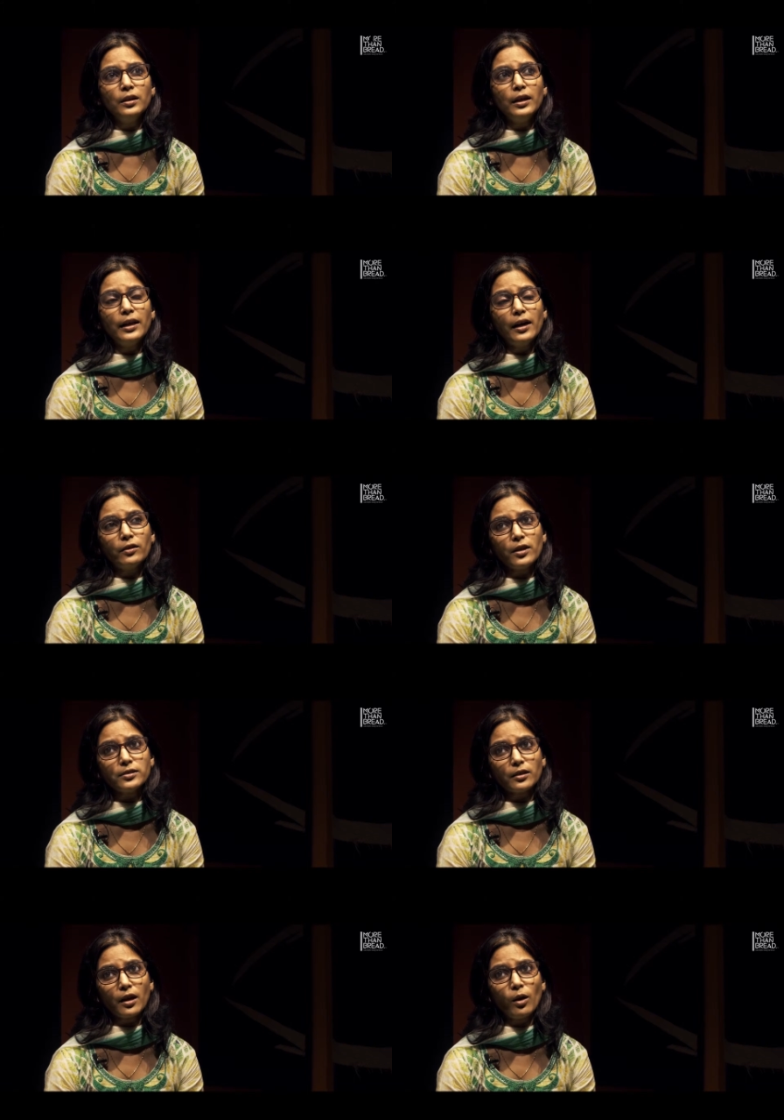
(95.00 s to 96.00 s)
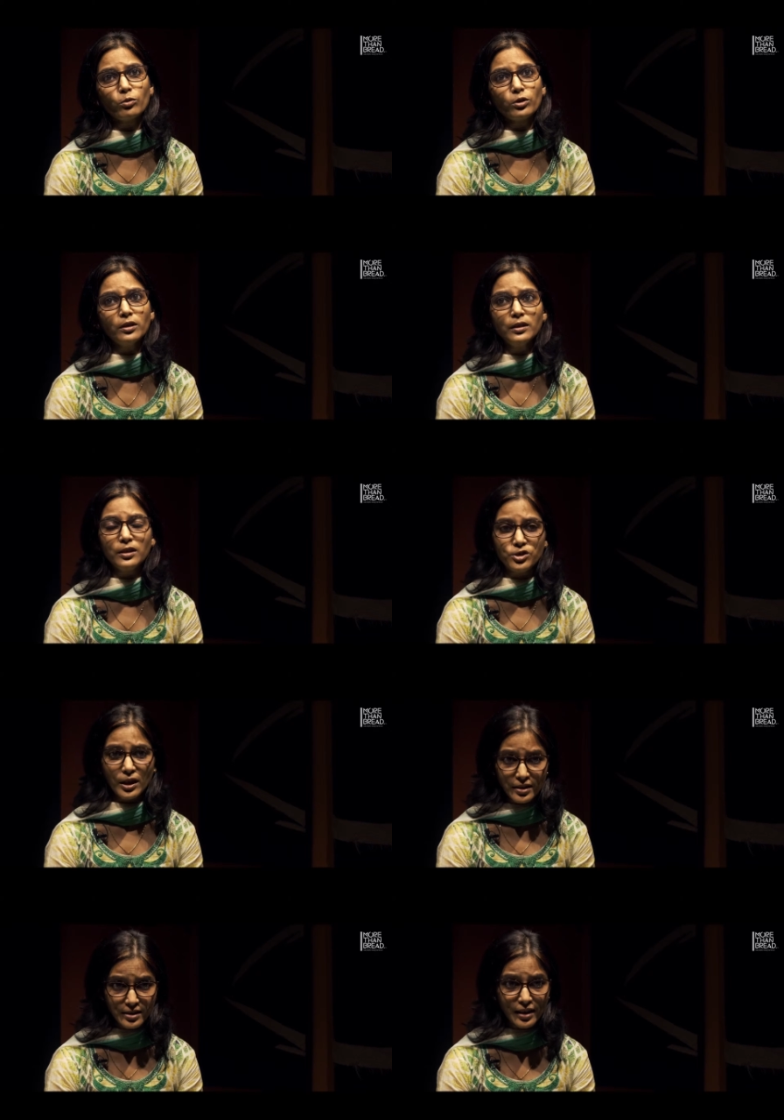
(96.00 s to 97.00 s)
in areas around the
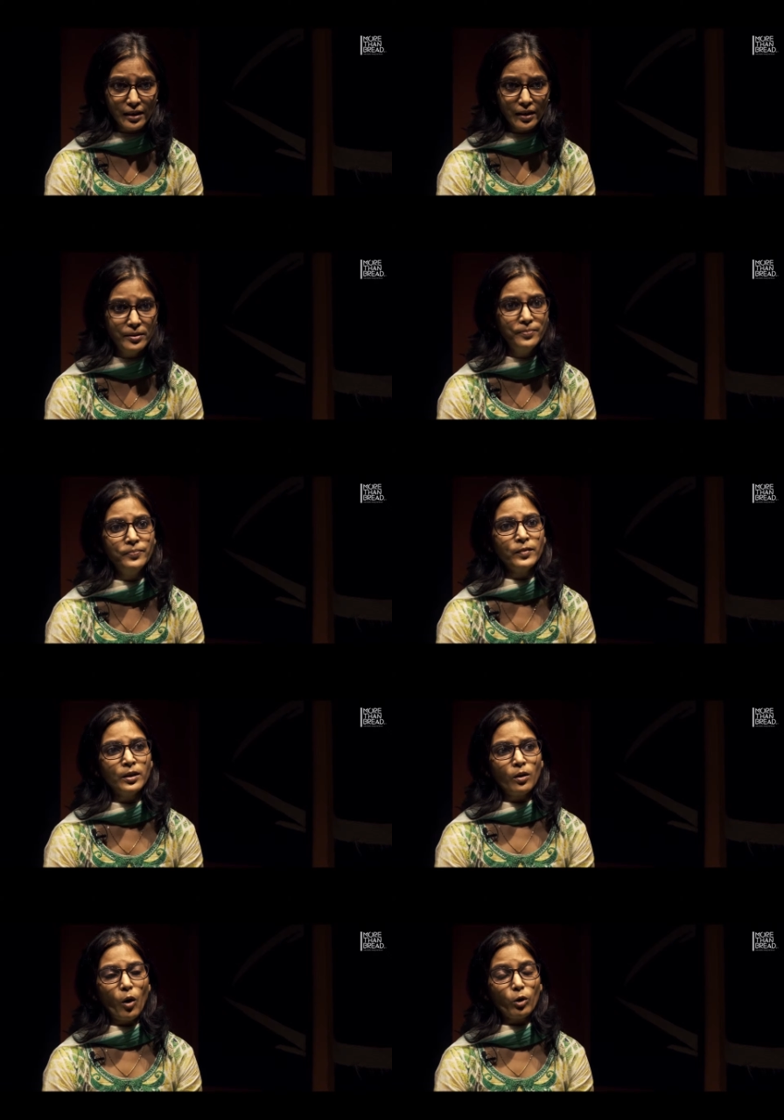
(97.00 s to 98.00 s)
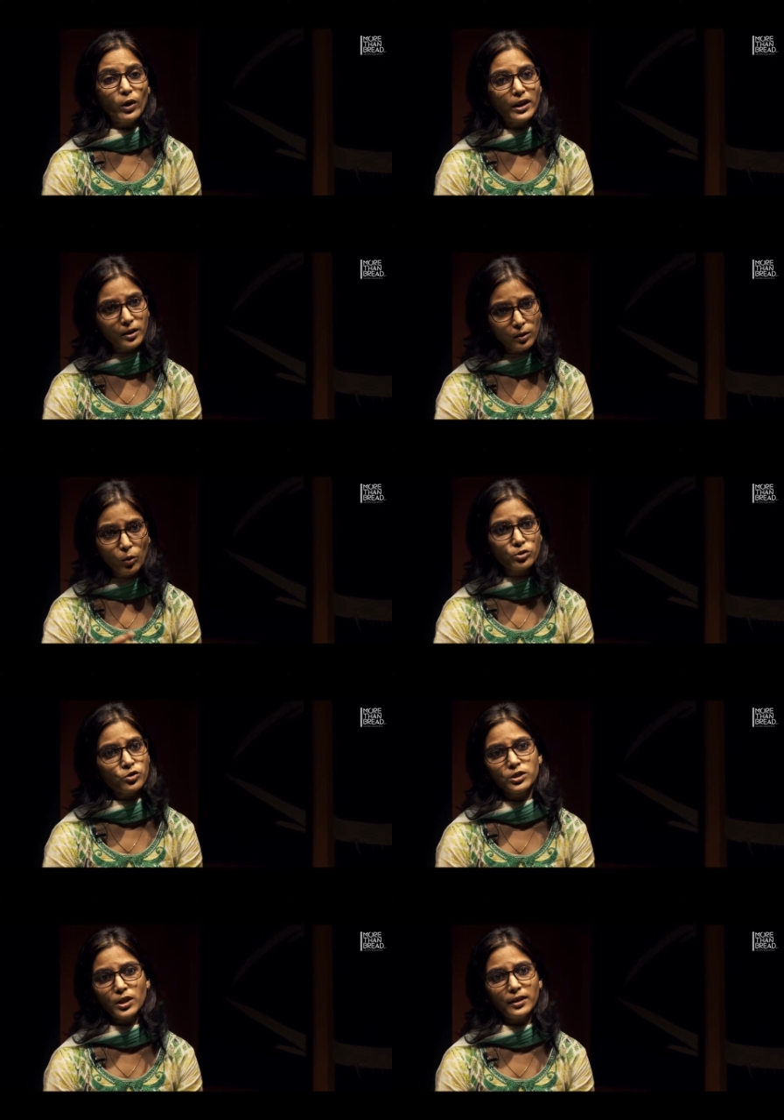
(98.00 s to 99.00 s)
genitalia or very close
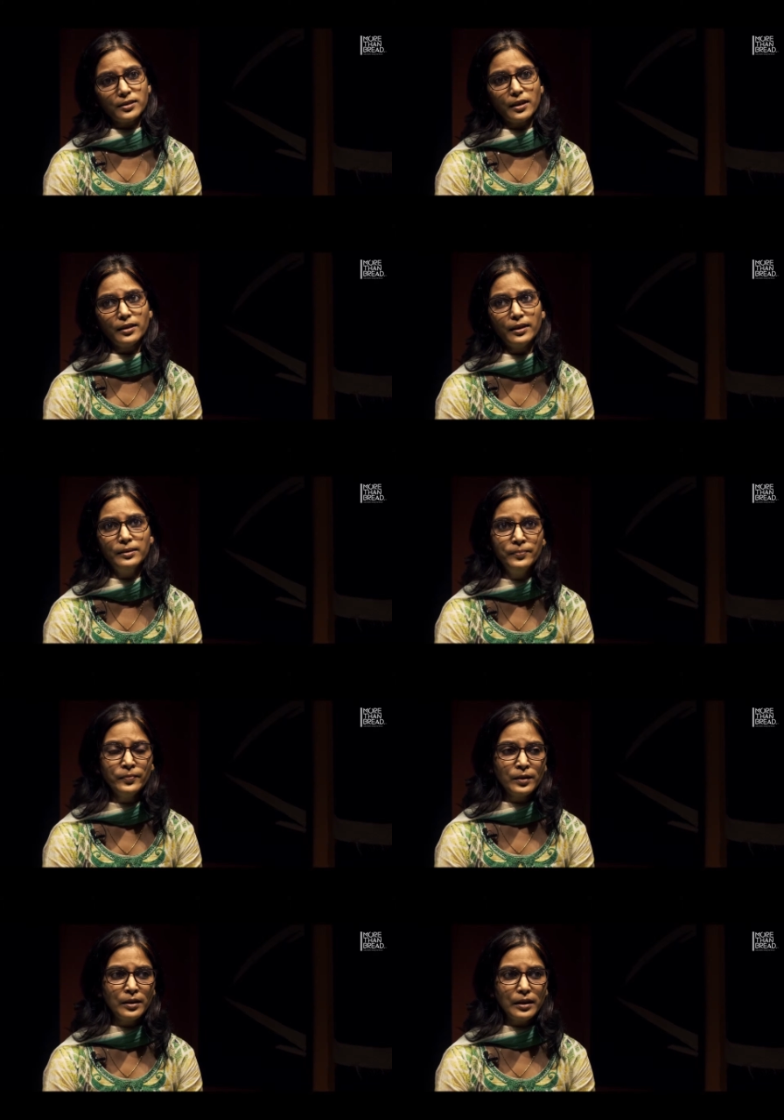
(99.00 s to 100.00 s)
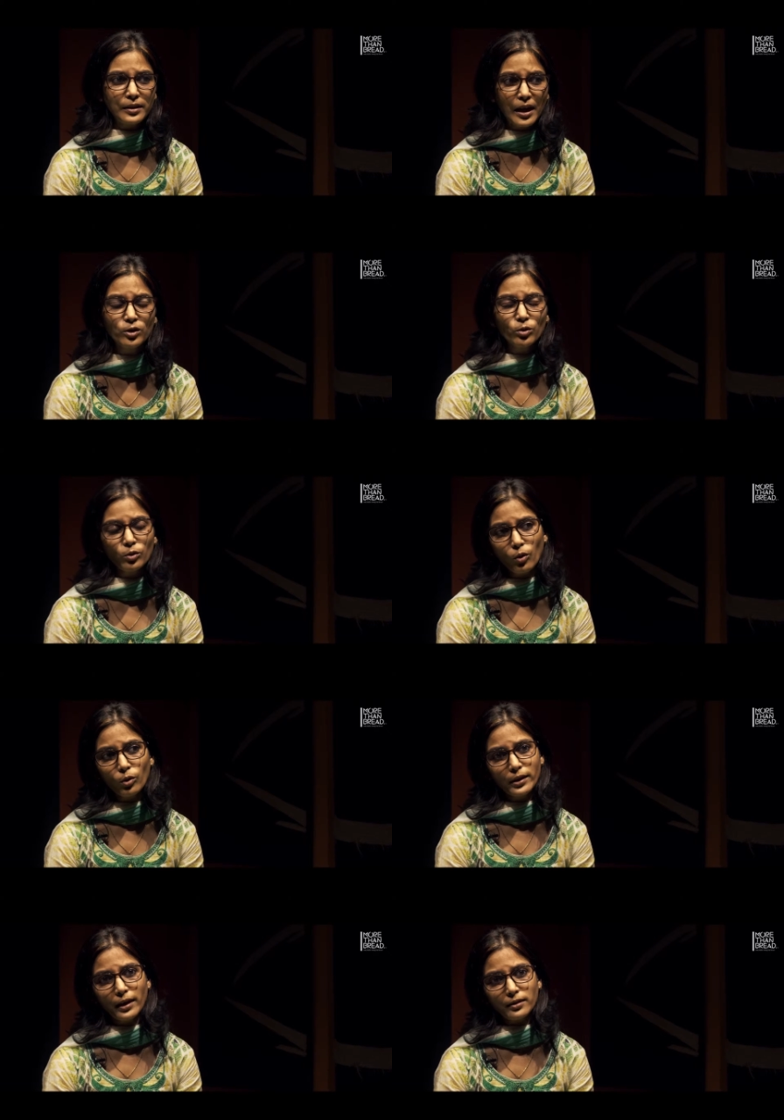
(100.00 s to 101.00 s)
to the genitalia, then you
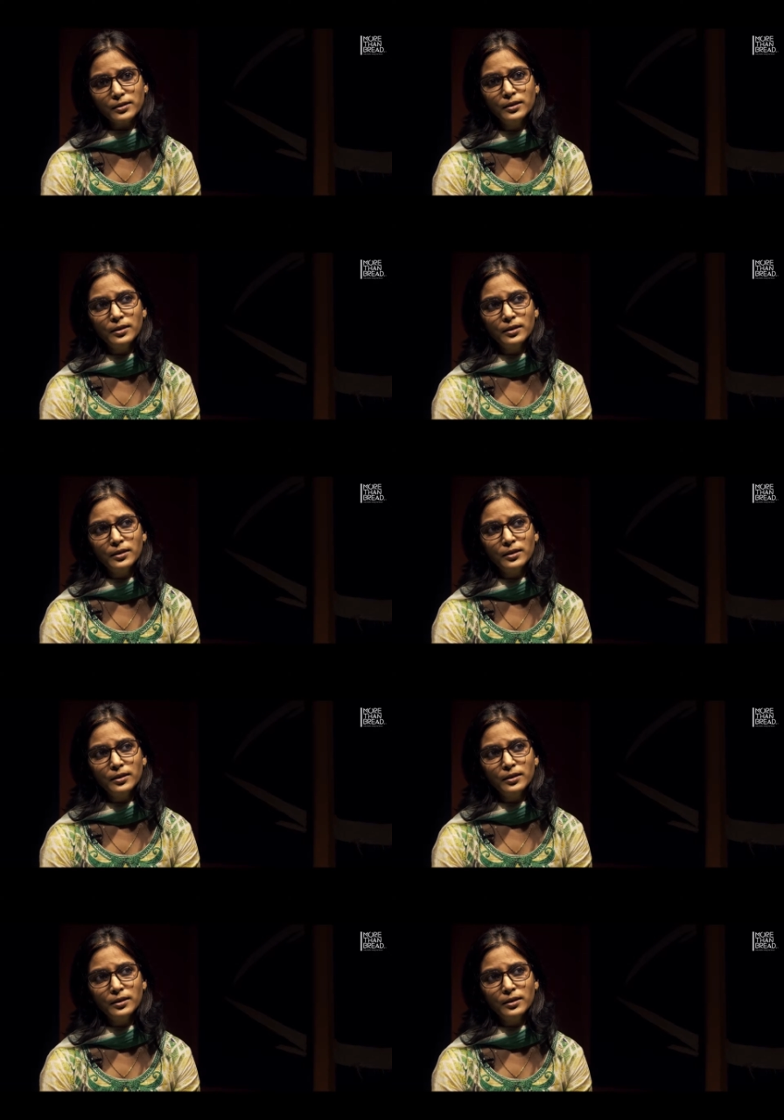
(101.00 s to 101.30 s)
know that